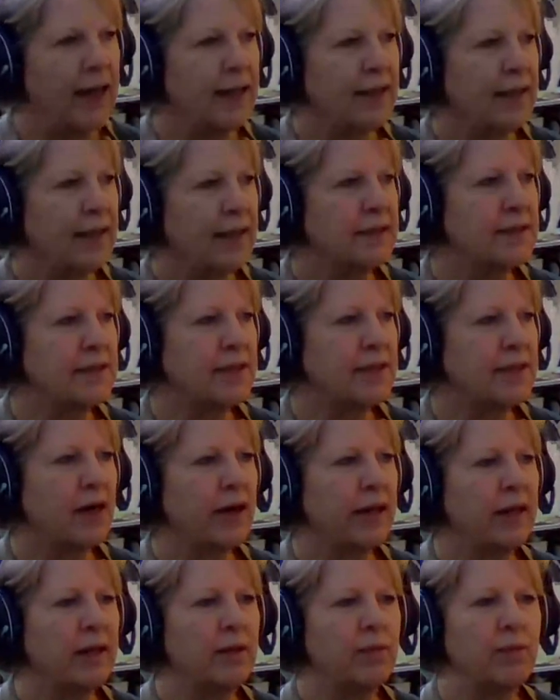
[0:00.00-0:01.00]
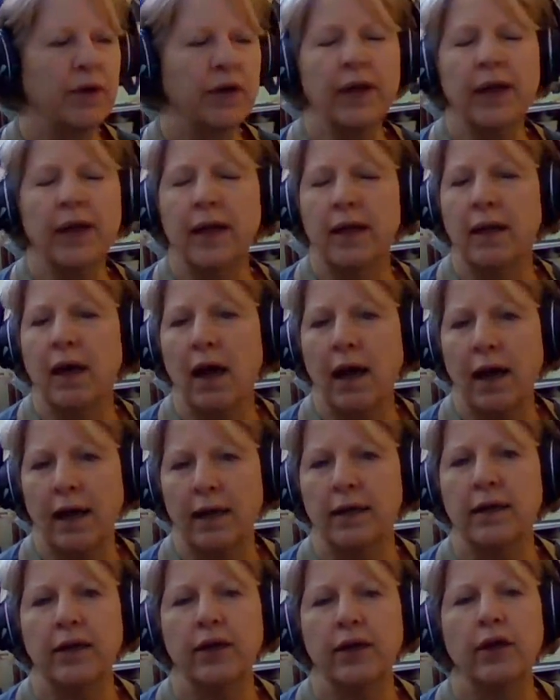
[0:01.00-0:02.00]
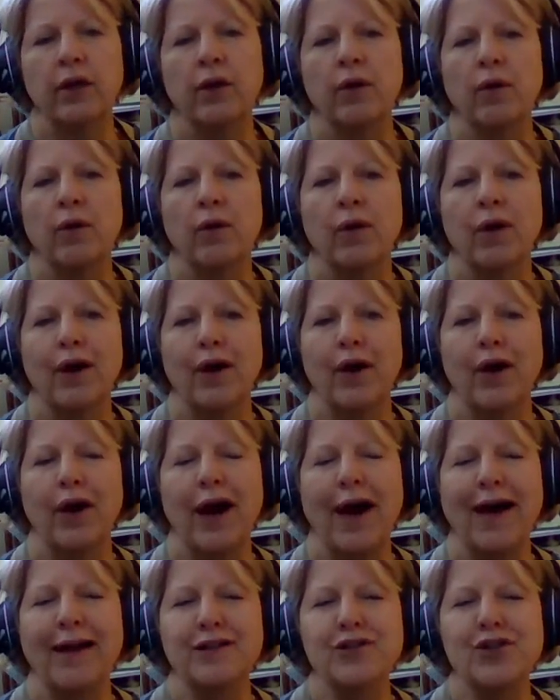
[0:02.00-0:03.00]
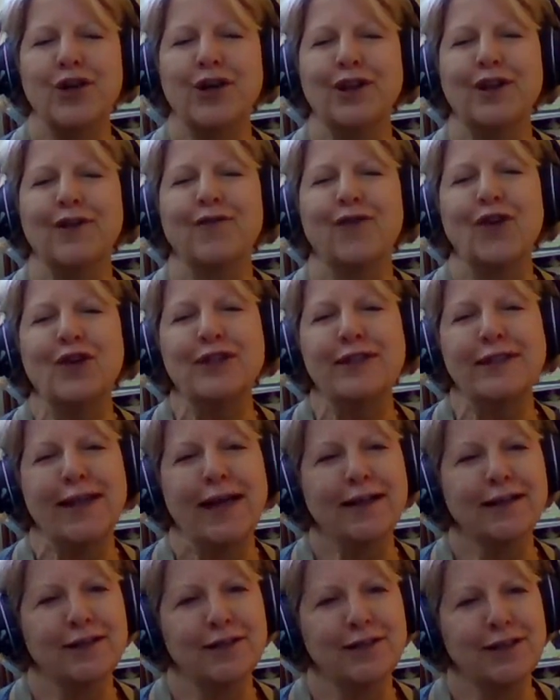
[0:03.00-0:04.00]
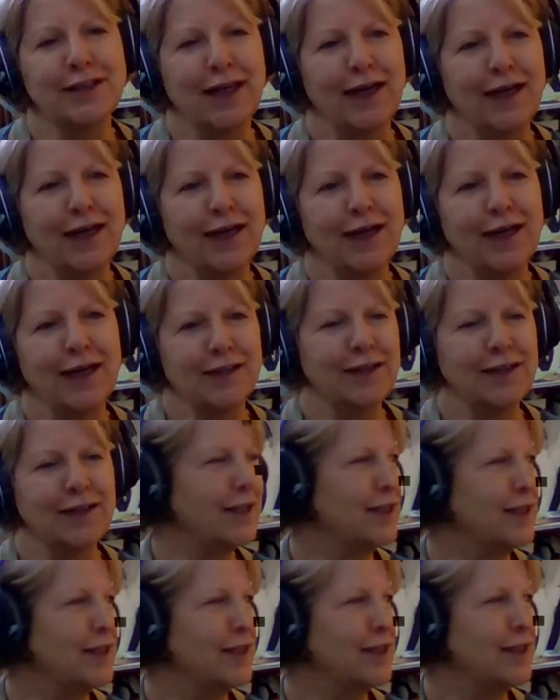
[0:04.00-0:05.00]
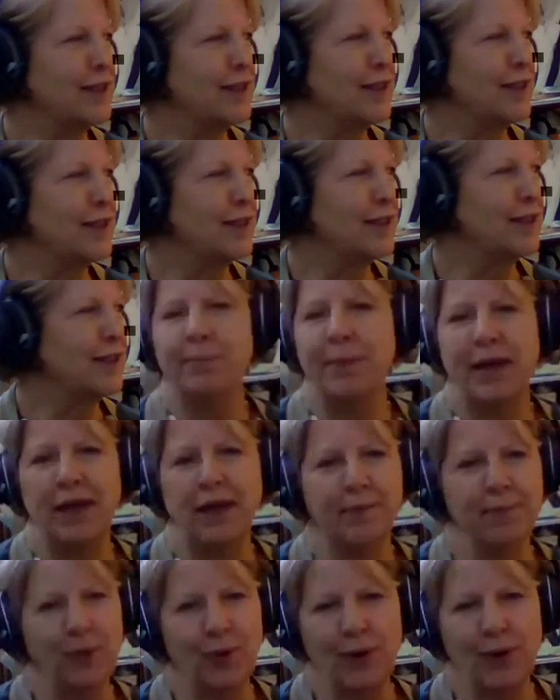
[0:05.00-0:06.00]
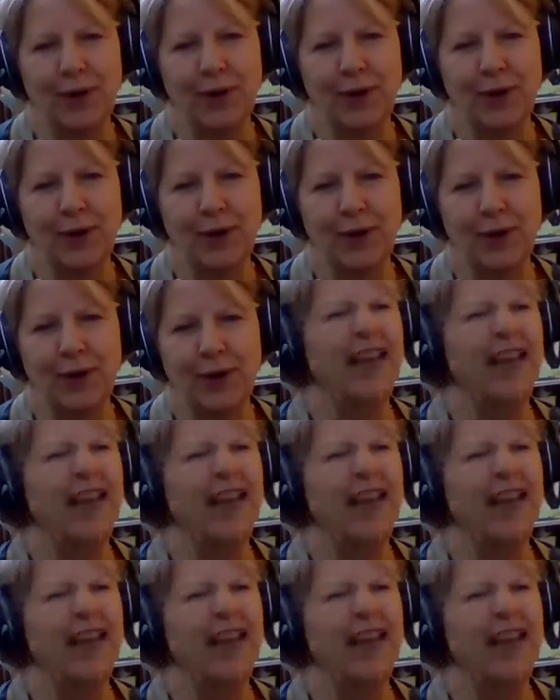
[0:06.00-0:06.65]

I started working on, I took the first exercise and did way too many boards,